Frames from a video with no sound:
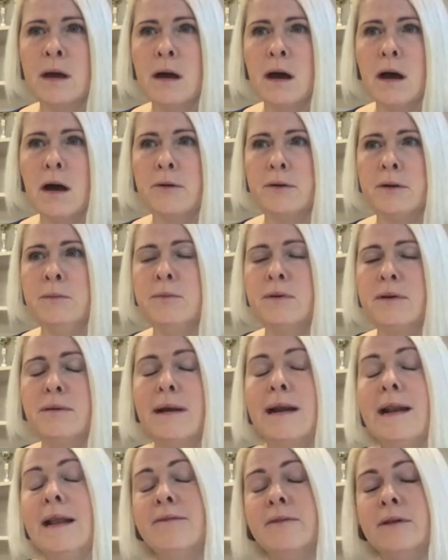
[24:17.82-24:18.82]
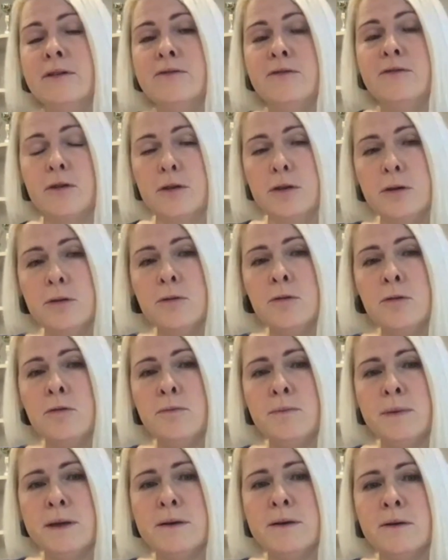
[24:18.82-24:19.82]
are relevant for you,
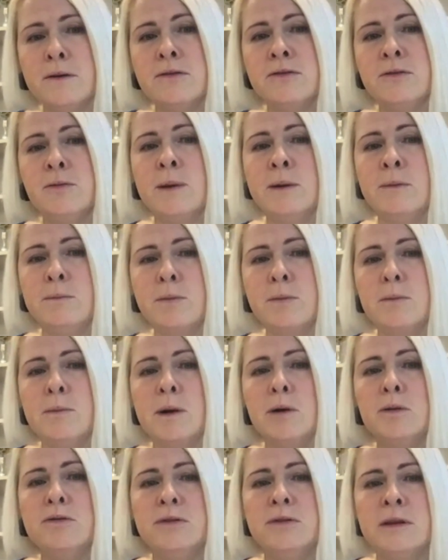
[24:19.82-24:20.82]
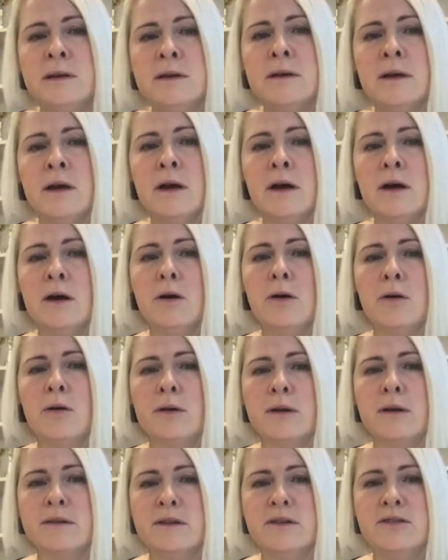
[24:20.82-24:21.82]
because when promoting
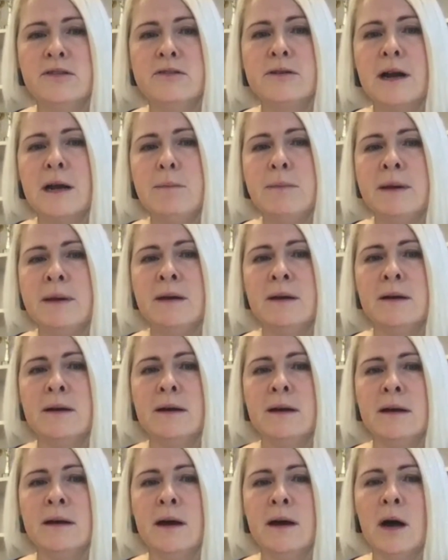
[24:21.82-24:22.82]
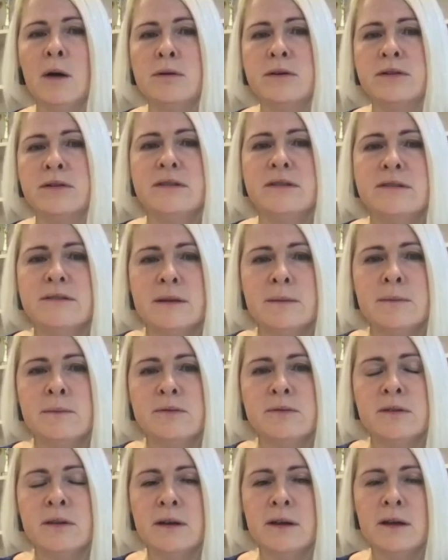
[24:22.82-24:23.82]
or describing our
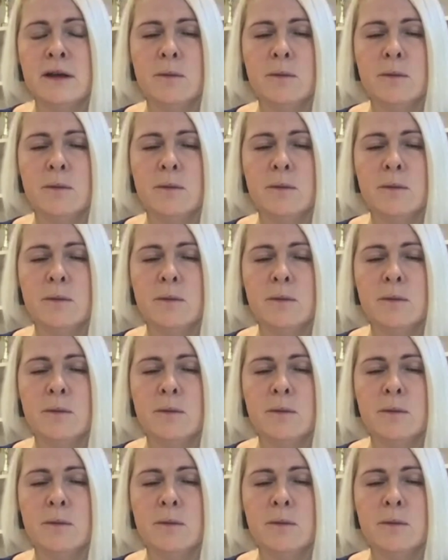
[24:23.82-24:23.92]
systems,